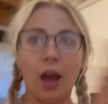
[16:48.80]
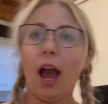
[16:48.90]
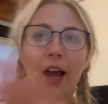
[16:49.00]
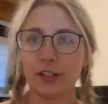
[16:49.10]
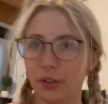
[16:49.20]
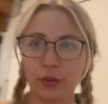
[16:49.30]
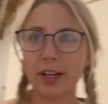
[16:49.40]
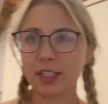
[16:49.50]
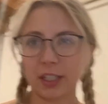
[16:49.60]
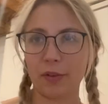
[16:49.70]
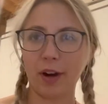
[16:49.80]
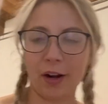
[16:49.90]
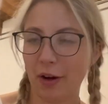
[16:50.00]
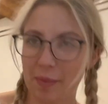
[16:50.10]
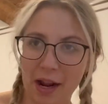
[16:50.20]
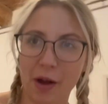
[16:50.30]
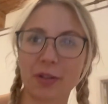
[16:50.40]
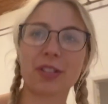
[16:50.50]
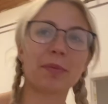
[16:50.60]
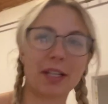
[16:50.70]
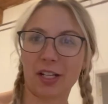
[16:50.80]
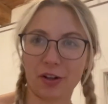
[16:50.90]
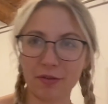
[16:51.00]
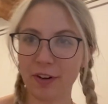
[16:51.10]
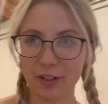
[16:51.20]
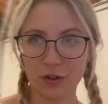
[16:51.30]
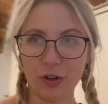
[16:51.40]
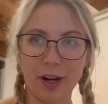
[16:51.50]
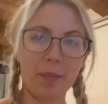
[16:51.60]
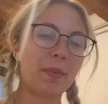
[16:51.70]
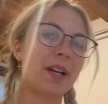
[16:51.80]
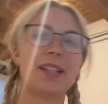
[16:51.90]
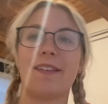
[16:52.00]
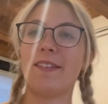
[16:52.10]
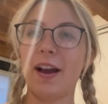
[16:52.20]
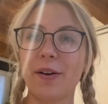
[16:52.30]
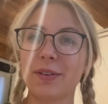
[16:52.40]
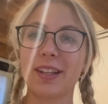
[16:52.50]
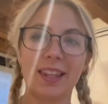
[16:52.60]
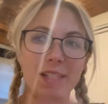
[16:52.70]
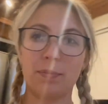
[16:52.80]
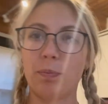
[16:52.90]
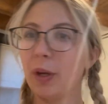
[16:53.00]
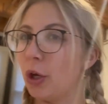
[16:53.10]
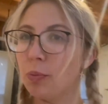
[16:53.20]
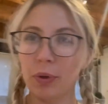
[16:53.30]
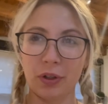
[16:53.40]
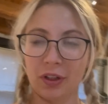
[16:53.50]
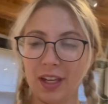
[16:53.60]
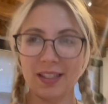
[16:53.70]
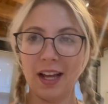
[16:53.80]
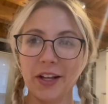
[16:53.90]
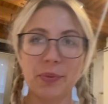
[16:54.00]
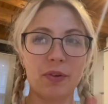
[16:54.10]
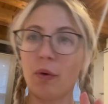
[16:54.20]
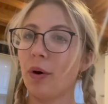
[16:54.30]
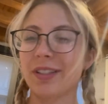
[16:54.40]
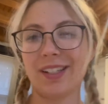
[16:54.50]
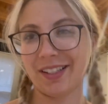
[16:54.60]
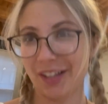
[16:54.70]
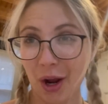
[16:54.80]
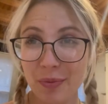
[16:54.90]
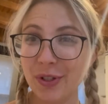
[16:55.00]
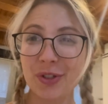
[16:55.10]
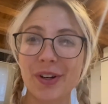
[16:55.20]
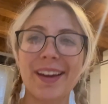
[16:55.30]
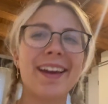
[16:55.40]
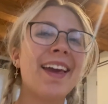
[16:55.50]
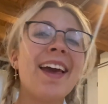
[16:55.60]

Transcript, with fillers: I just frantically ran around my house because I couldn't find string because I found these cute birthday signs, but of course it doesn't come with string.